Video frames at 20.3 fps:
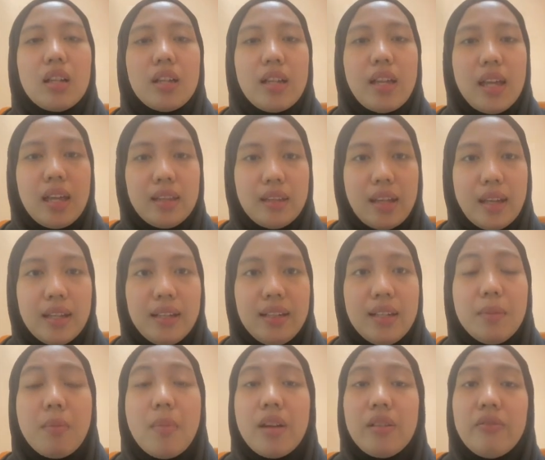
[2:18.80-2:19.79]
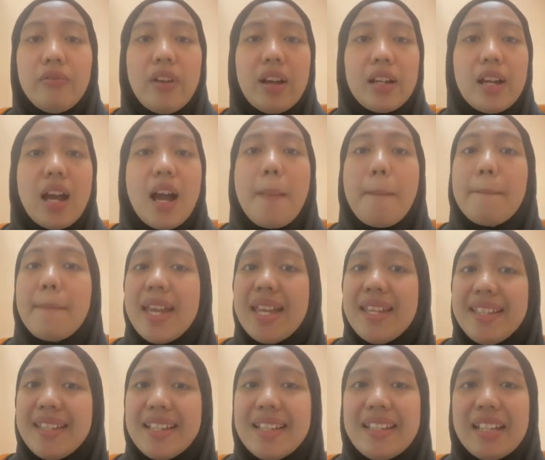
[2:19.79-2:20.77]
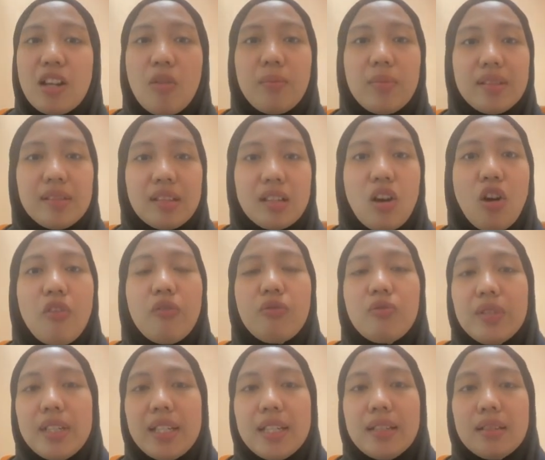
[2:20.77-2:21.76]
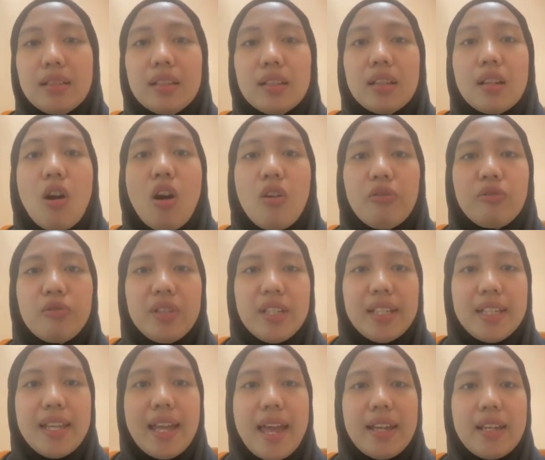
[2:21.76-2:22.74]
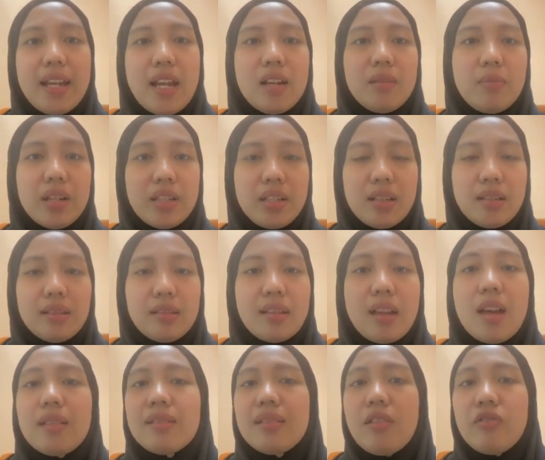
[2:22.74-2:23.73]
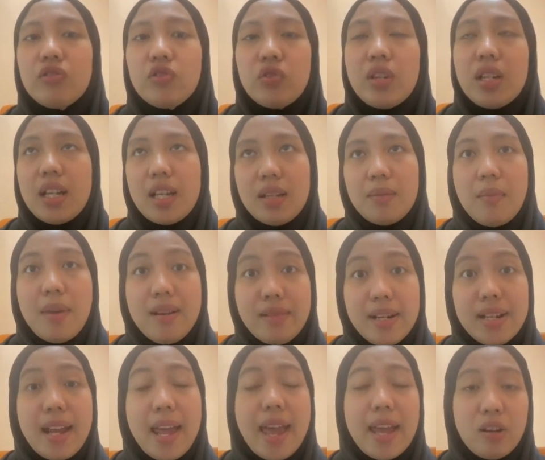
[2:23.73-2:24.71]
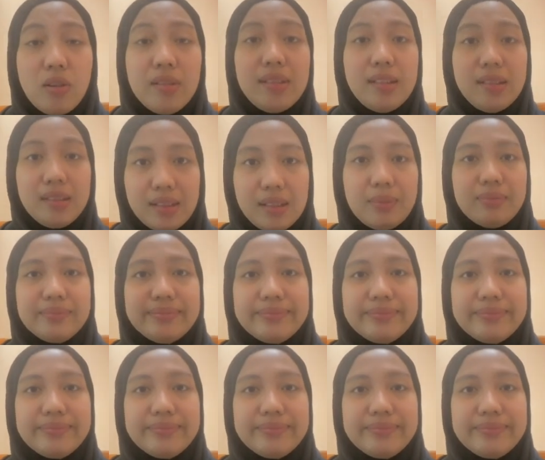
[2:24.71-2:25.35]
And then marine fungi are major decomposer of woody and herbaceous substrate in marine ecosystem.